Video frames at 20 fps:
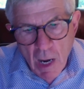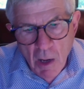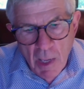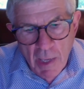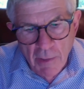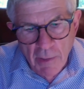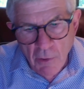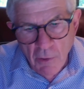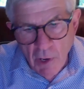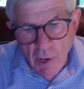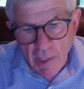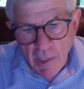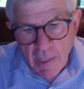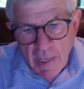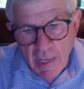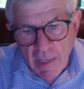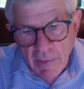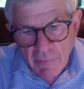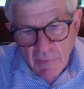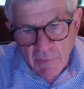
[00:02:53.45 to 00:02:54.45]
In our
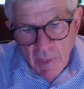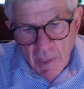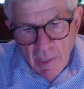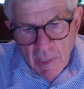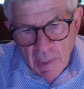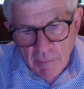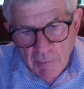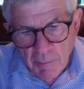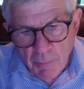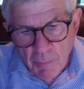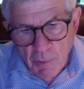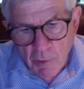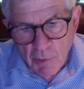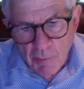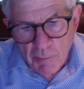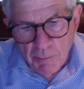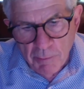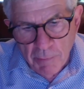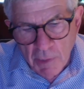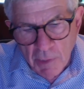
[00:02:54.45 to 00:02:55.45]
case, I had put
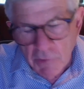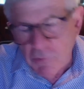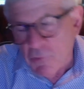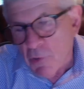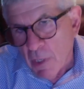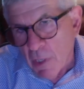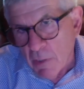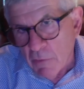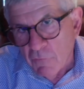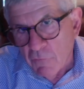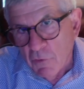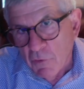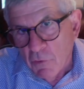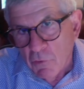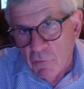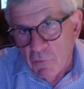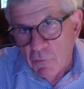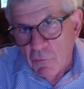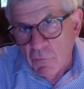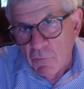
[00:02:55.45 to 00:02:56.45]
blood
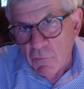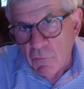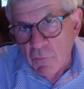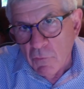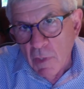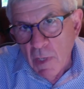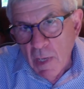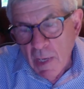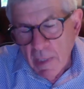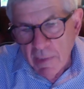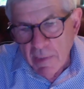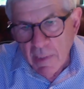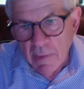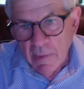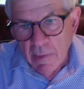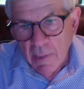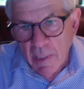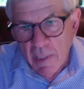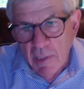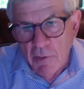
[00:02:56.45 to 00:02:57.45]
transfusions, and
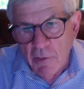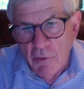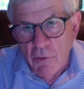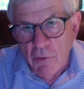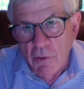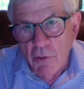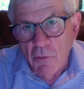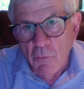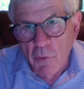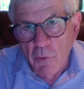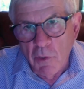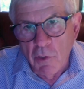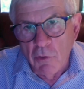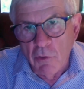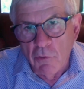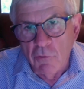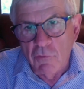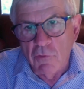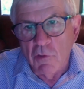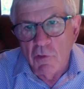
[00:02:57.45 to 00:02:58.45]
then later we
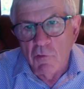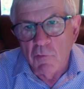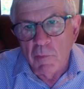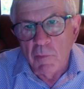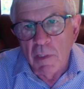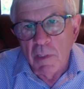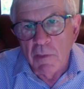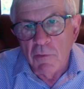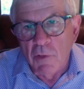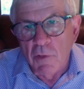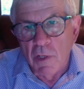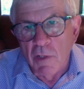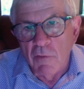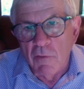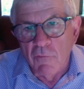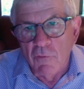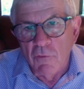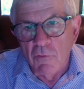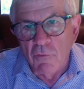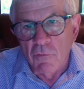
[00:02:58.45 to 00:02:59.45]
used those blood
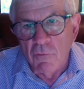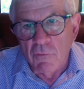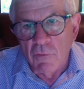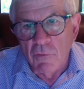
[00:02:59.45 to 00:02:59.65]
transfusions.